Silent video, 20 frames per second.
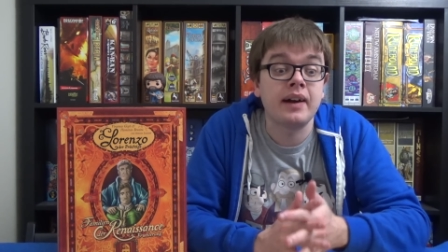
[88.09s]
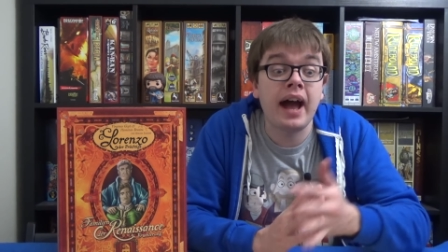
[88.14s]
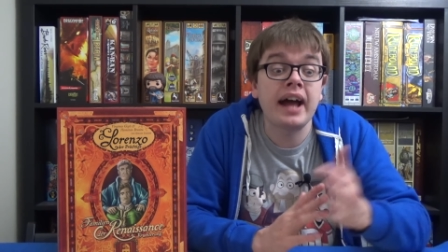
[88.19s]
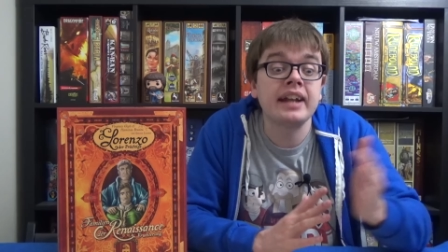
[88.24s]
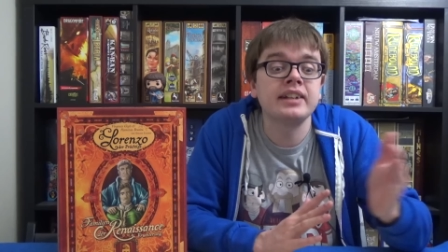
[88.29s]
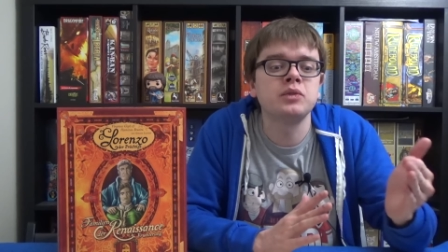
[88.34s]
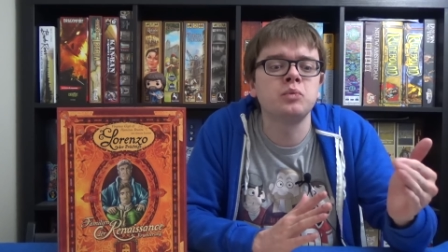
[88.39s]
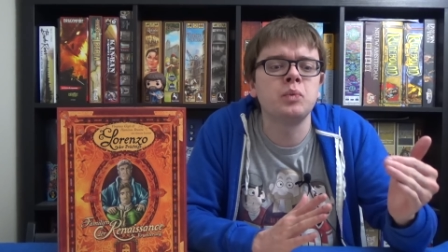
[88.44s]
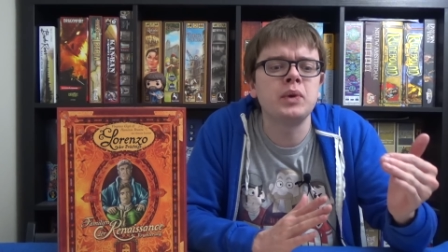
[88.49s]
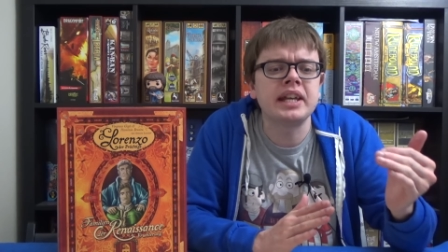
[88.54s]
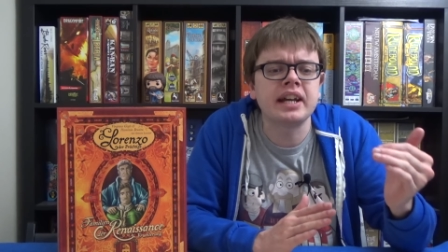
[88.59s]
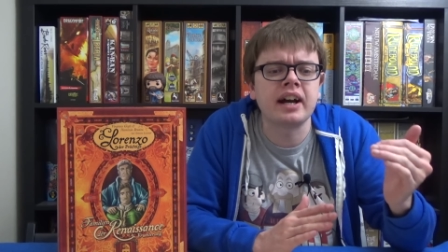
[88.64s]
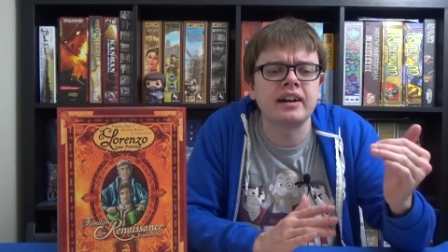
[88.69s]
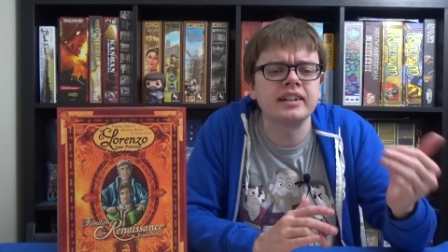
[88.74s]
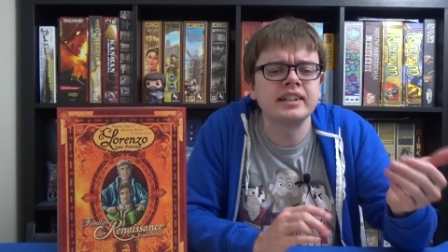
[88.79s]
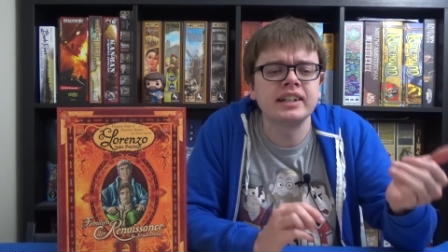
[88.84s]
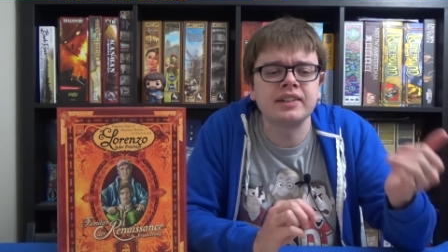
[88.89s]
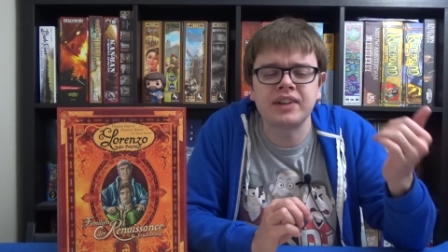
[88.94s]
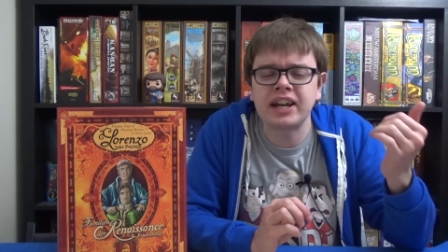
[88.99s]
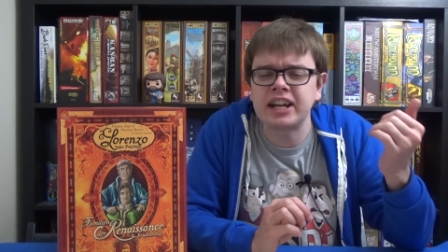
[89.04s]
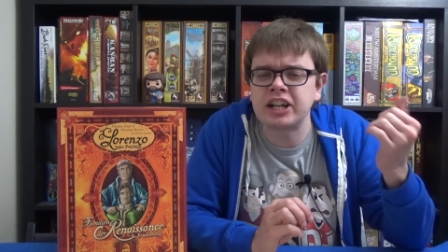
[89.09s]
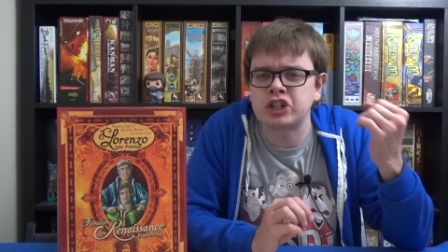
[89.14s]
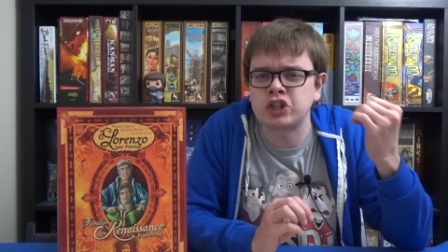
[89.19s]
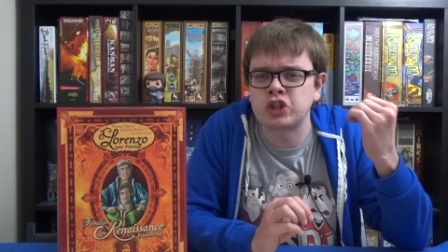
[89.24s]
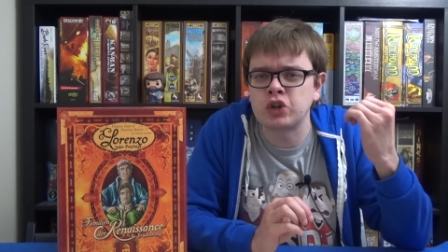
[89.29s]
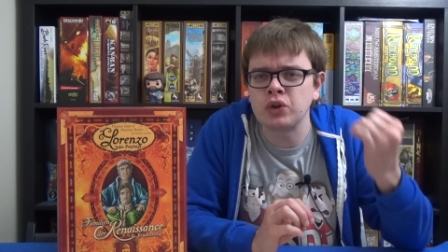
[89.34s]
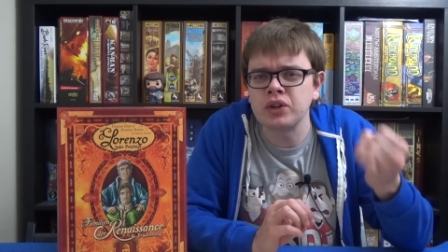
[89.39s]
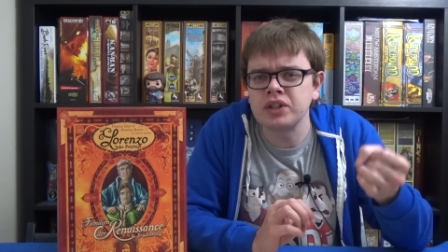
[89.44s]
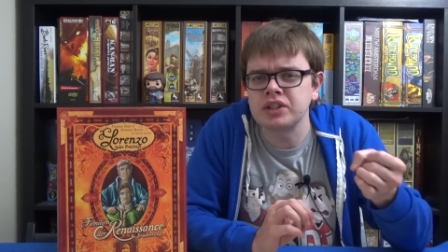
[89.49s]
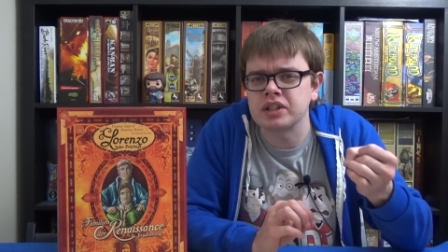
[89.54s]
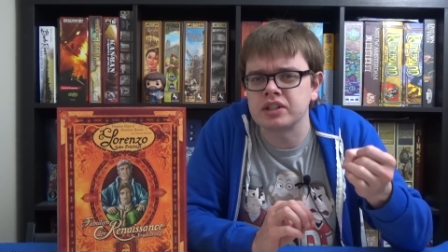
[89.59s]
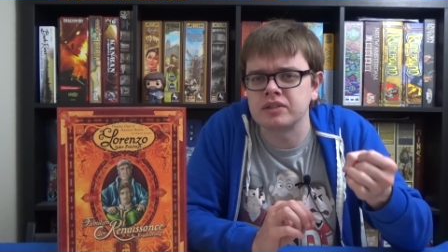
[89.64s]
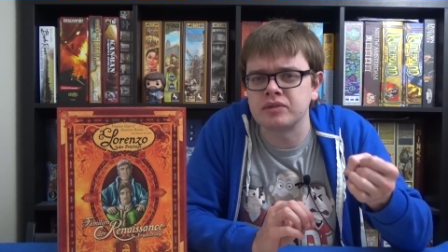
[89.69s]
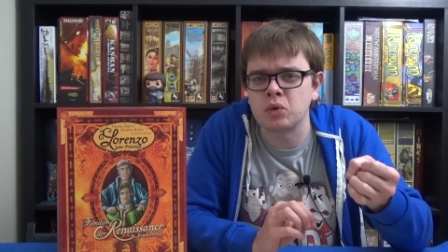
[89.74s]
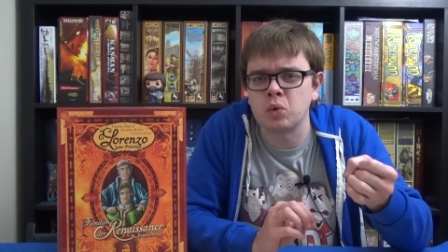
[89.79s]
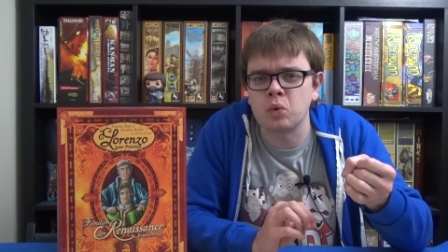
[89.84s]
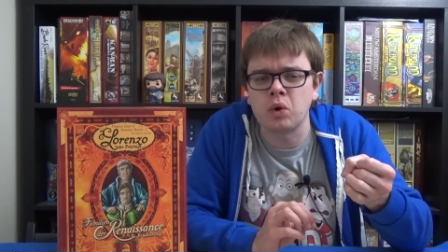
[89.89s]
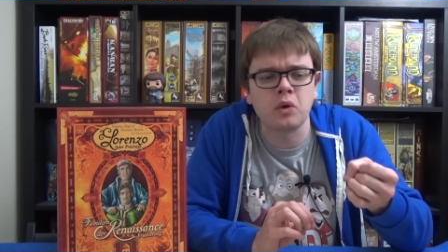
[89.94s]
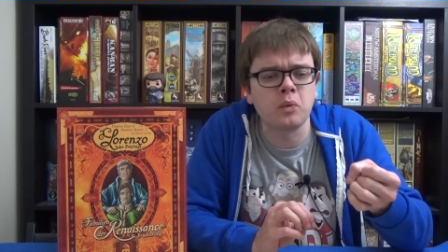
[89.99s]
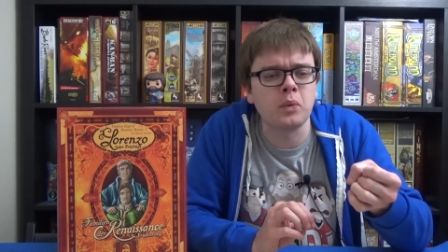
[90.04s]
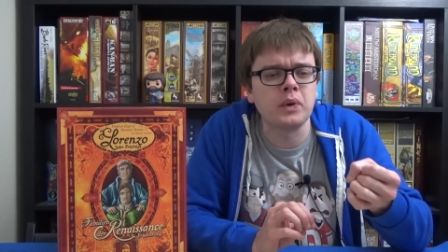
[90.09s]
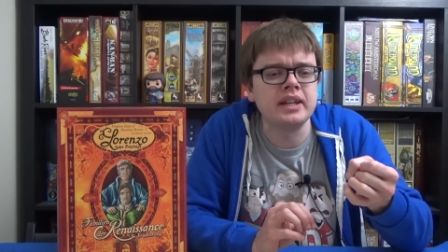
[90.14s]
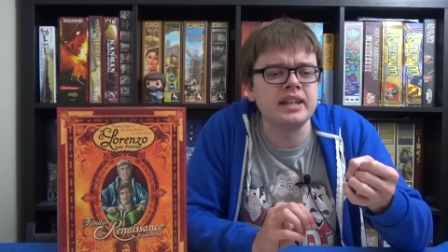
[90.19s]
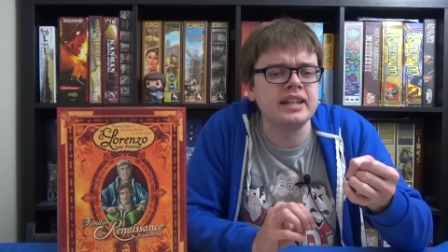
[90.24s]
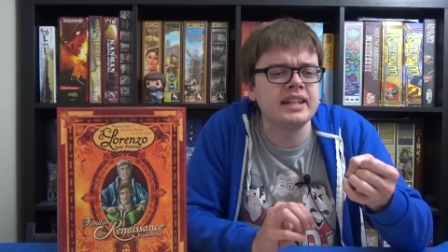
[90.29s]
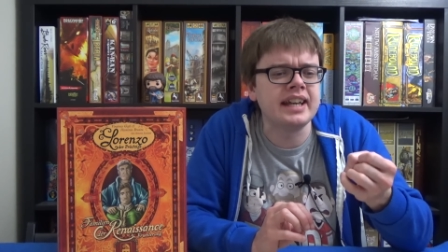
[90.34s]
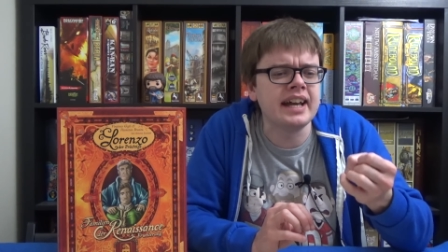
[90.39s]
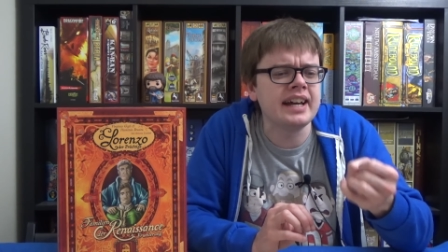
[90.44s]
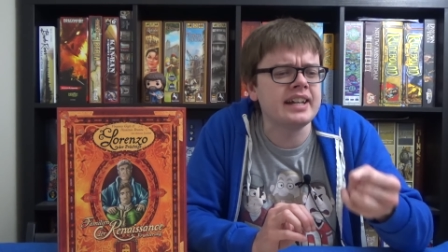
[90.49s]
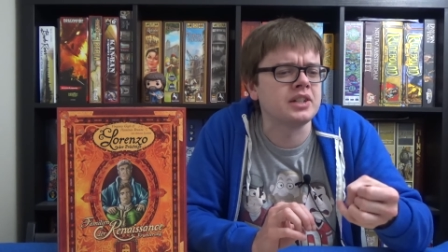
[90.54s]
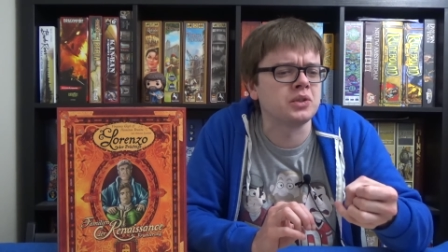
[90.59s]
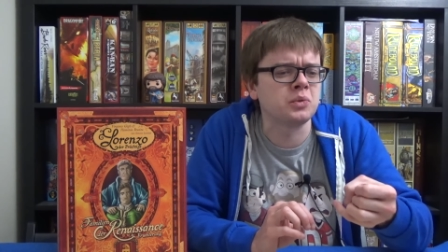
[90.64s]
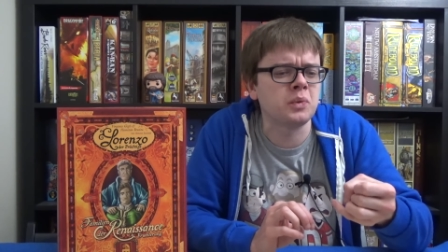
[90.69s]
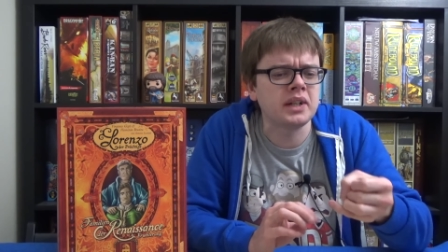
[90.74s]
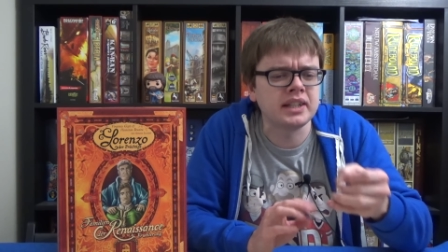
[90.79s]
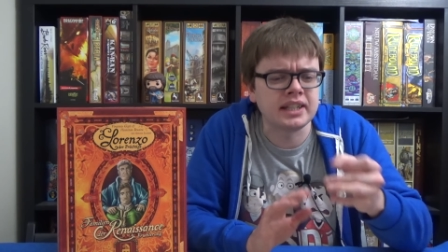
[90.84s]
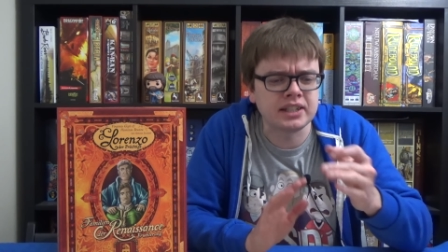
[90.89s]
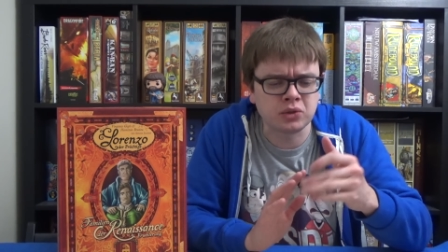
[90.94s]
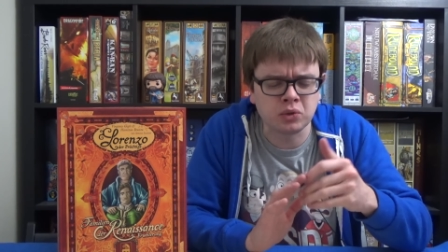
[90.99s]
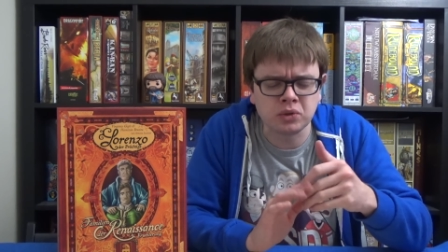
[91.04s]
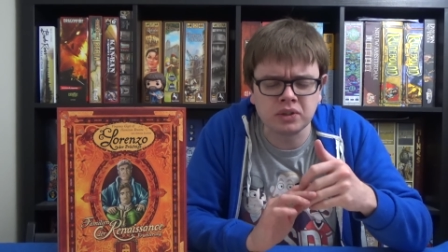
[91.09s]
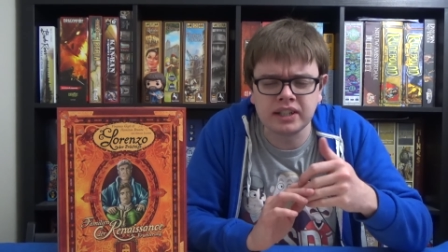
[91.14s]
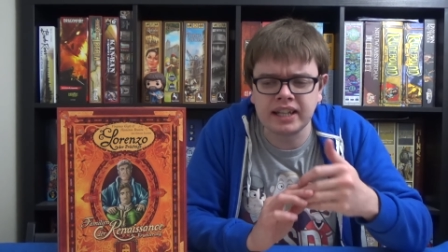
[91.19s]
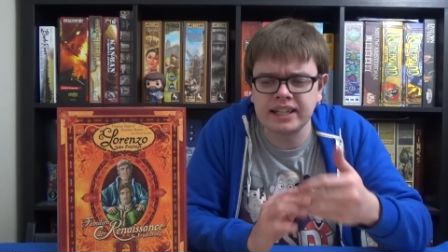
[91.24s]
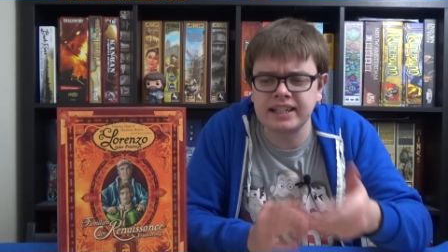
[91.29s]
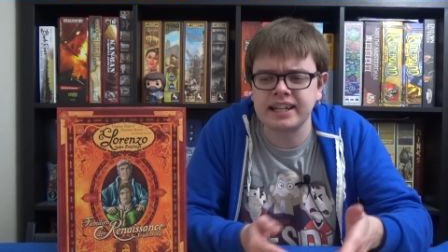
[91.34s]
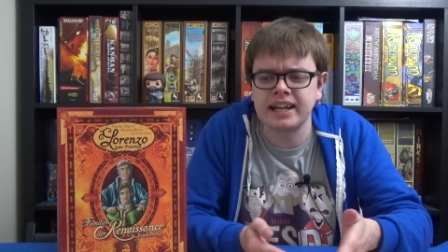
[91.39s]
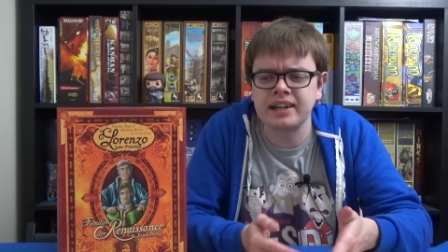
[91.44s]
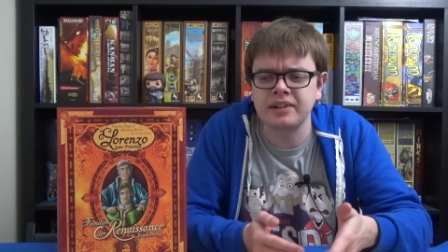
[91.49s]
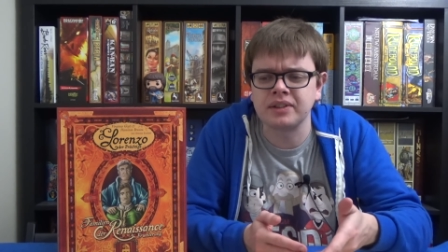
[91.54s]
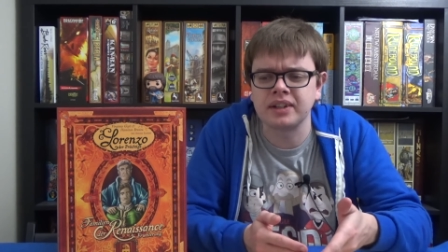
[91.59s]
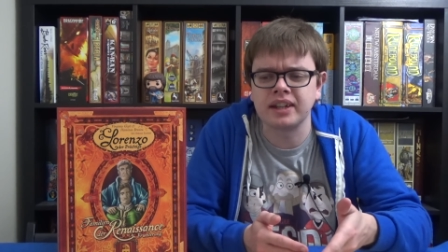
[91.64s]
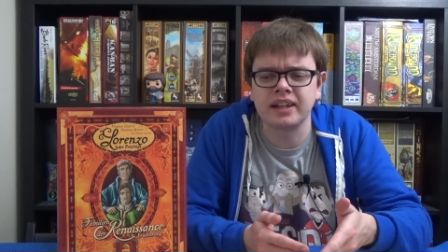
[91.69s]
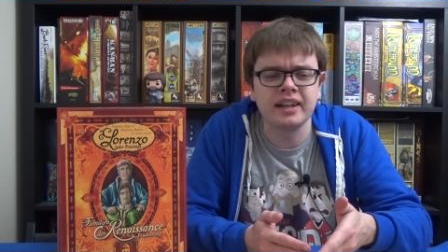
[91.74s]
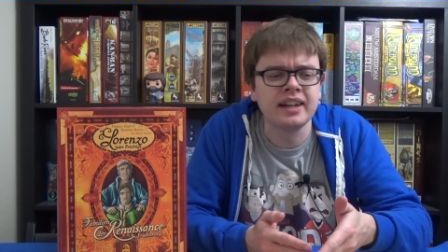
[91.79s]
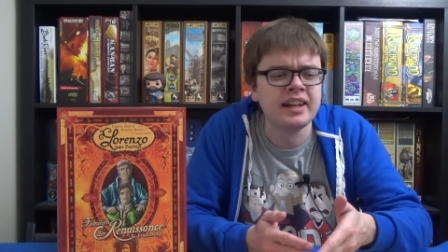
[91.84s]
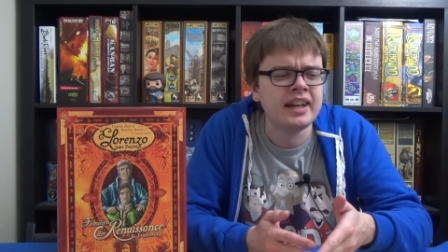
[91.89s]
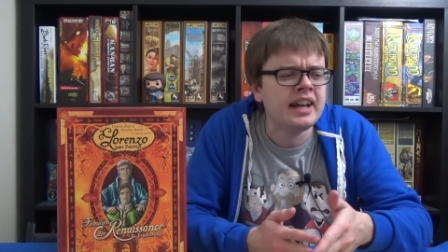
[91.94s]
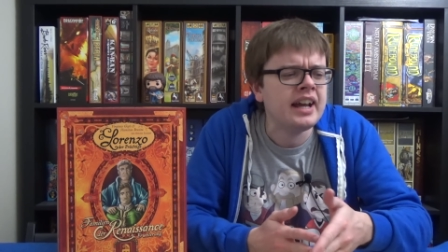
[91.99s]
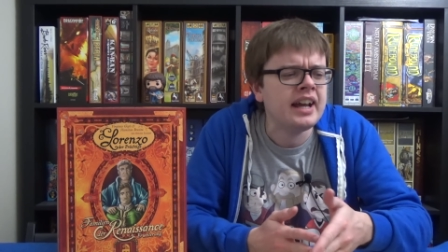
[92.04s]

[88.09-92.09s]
and we kind of get a choice over what we get as well. It's all laid out there.